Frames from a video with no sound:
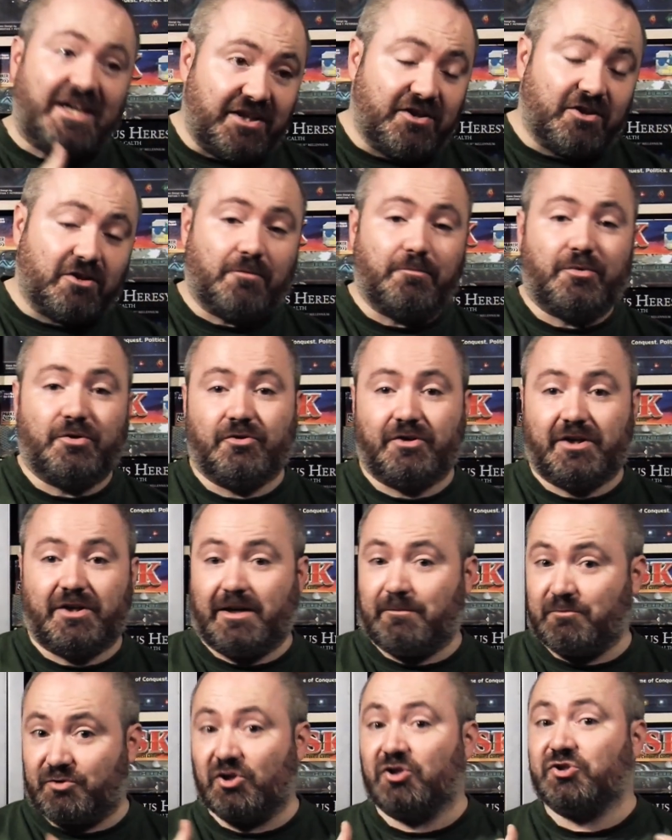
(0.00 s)
in the computer
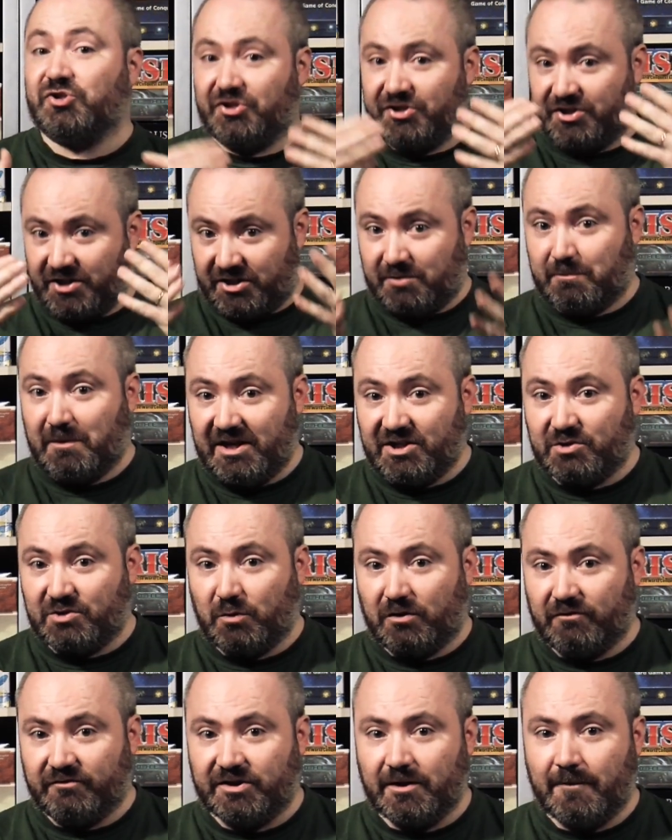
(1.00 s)
game, such as the Space
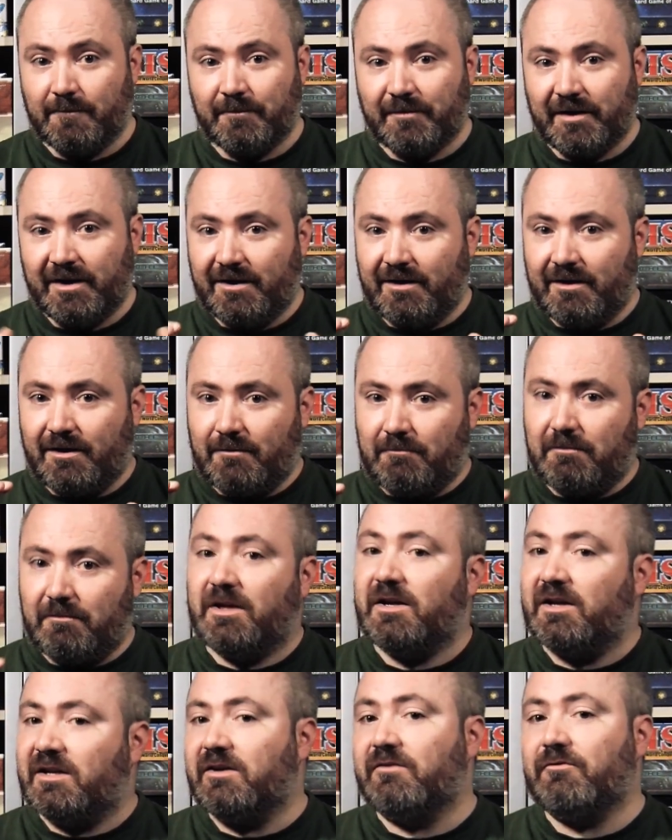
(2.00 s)
Wolves,
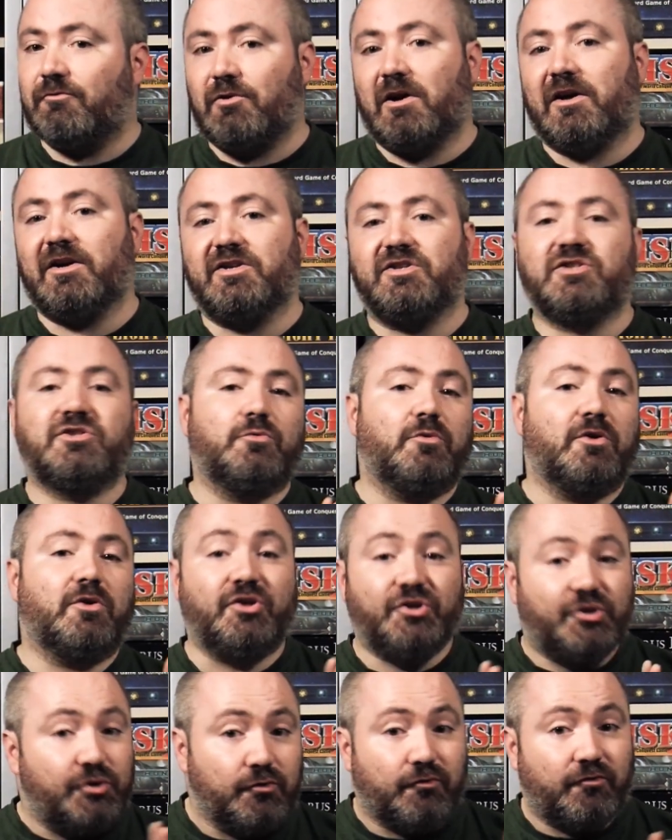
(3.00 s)
may give rise to a
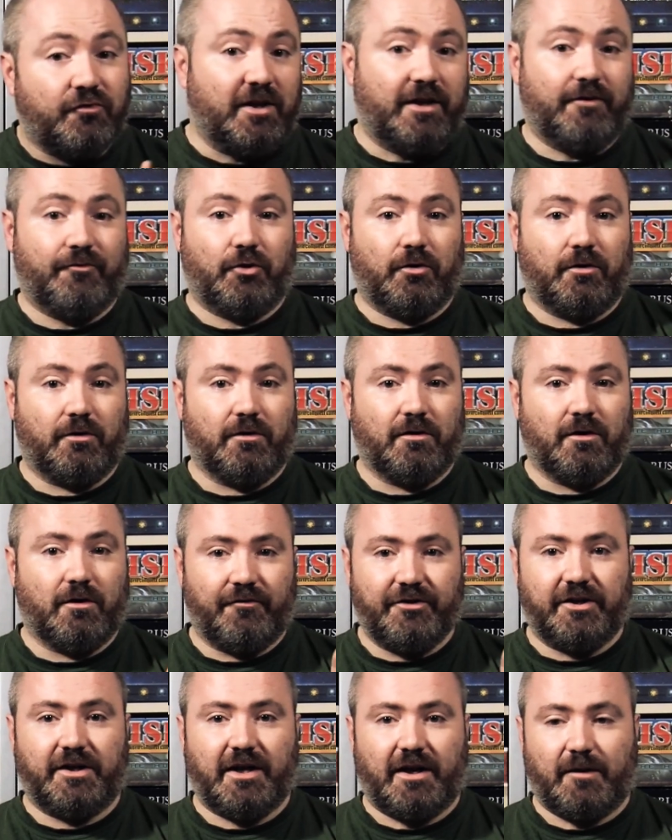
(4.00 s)
new flavor
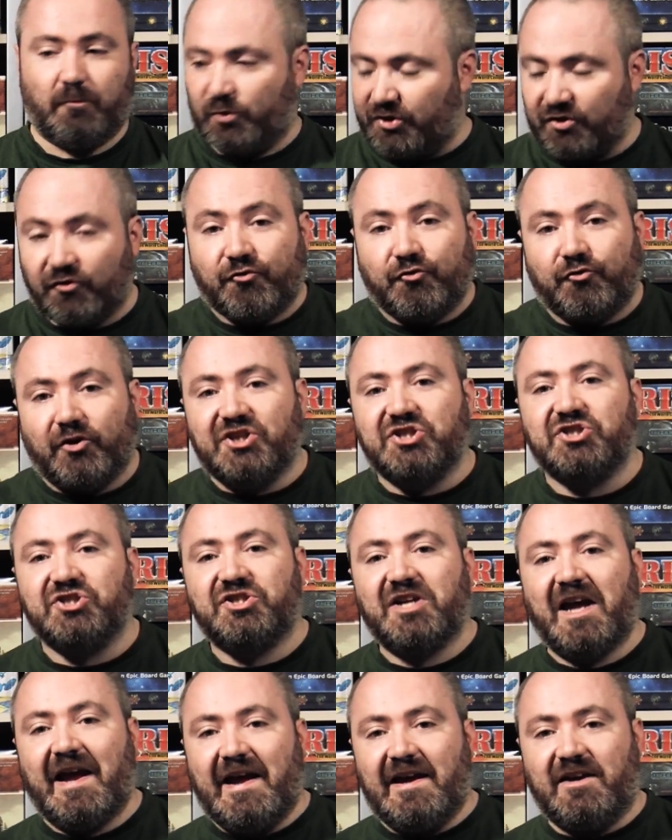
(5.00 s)
of the game, with a fresh
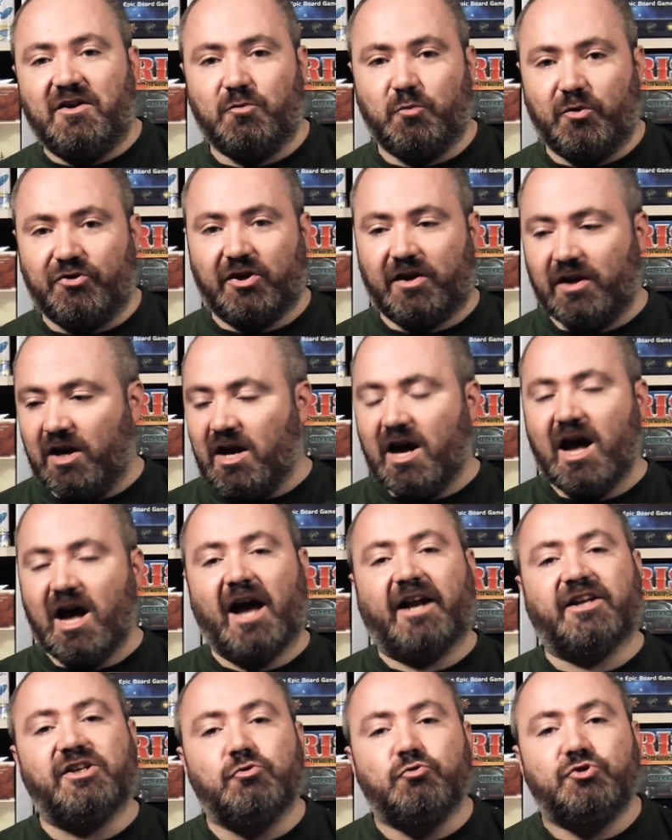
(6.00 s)
take, with
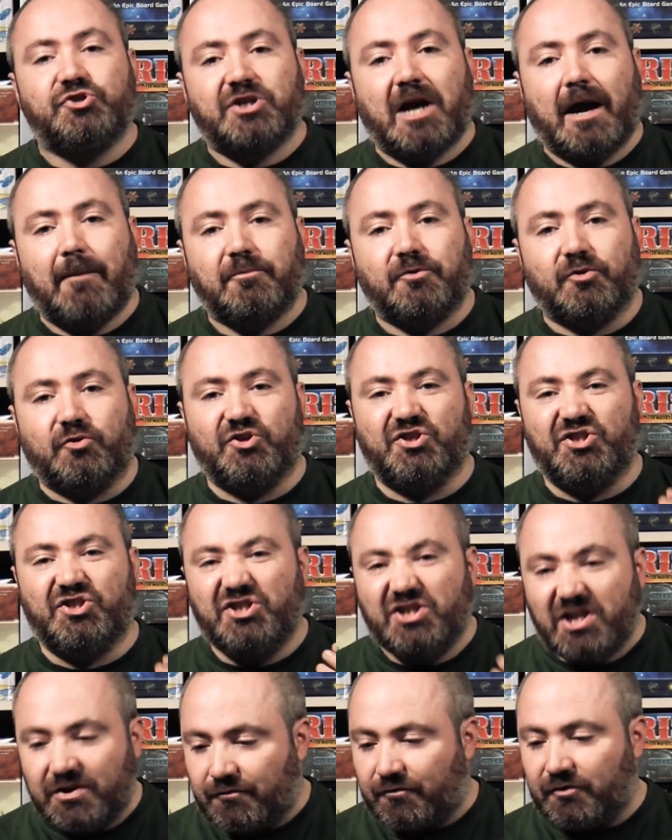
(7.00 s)
a new chapter,
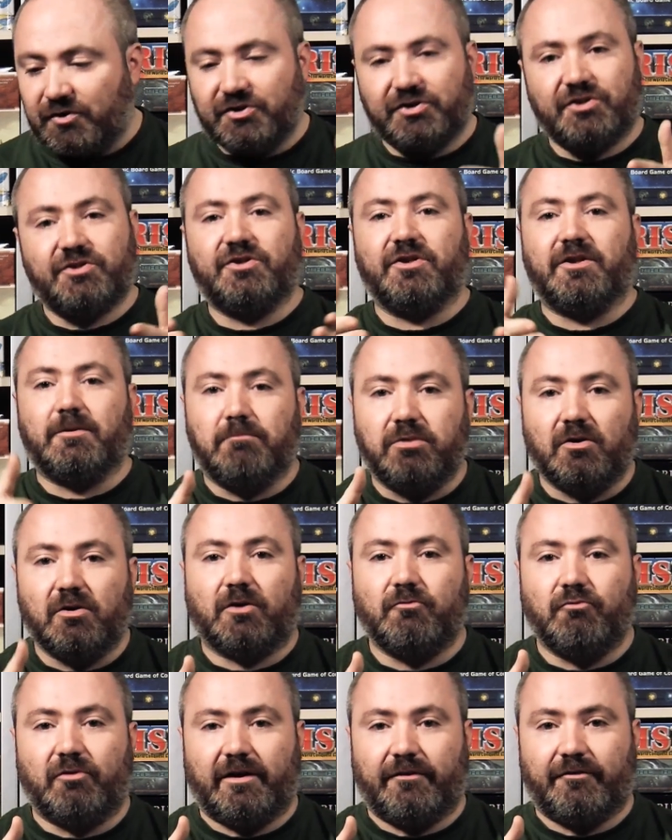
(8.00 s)
different to the
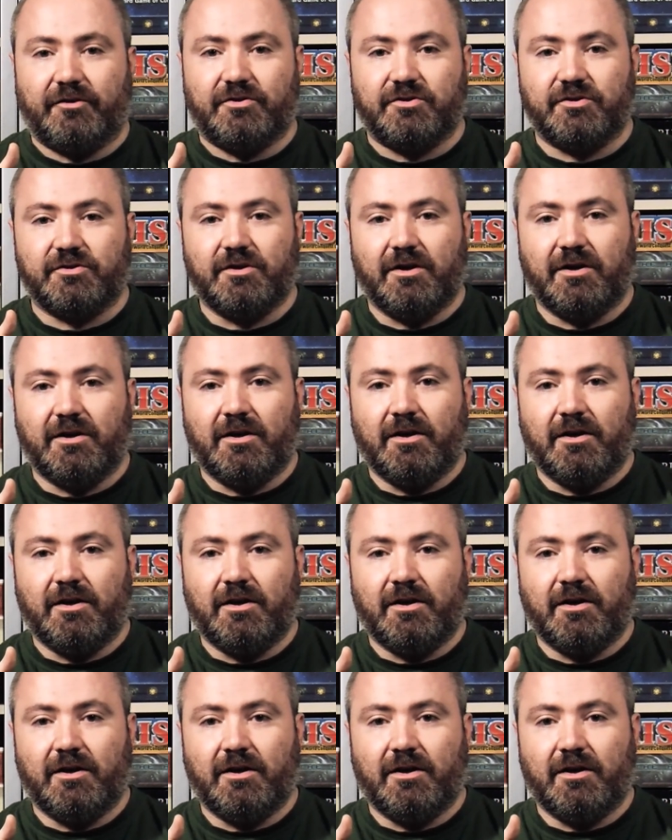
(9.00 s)
Blood Ravens,